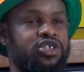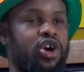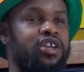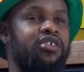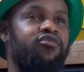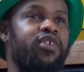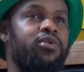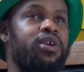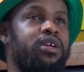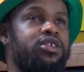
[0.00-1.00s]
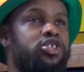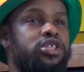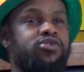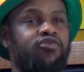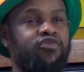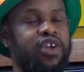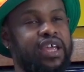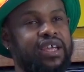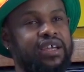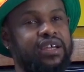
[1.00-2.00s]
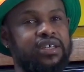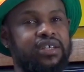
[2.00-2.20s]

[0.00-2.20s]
on a very just vague